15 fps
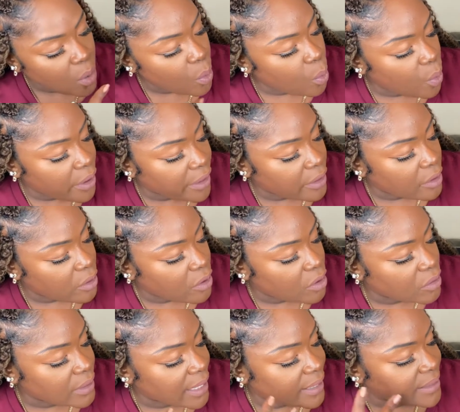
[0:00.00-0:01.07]

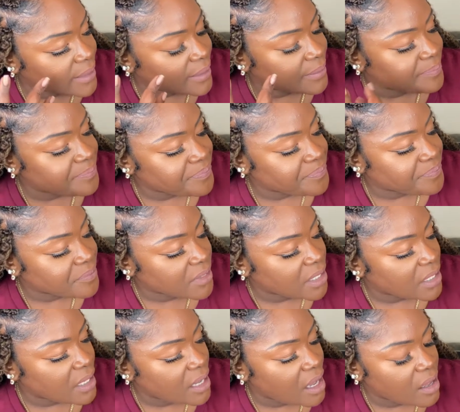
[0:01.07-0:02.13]
oil, like
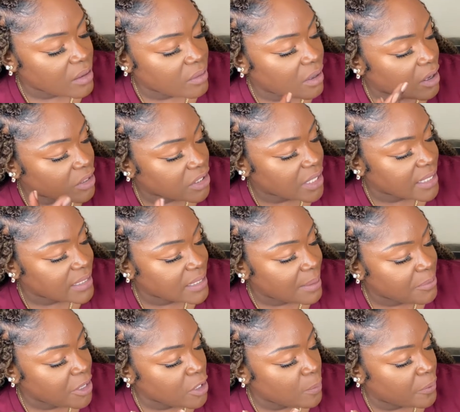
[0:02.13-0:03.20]
oh gosh, it's
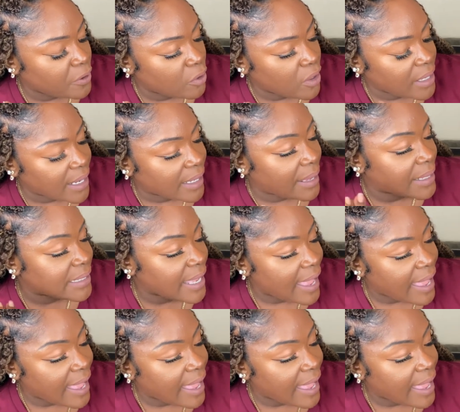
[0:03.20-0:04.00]
something you put on like at the